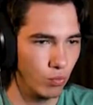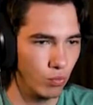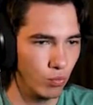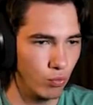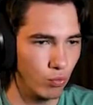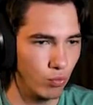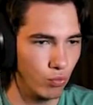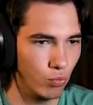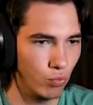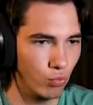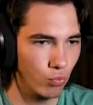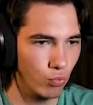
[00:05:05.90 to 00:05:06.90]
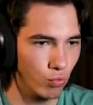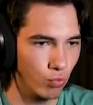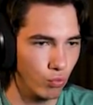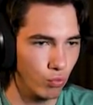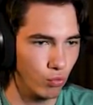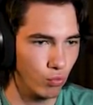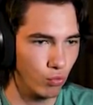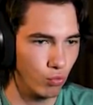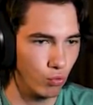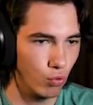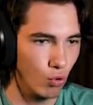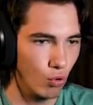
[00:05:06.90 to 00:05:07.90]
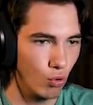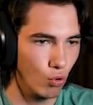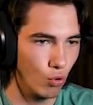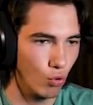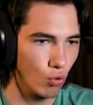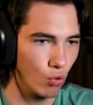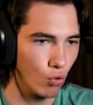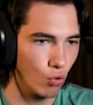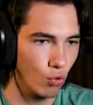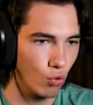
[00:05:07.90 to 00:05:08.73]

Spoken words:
[no speech]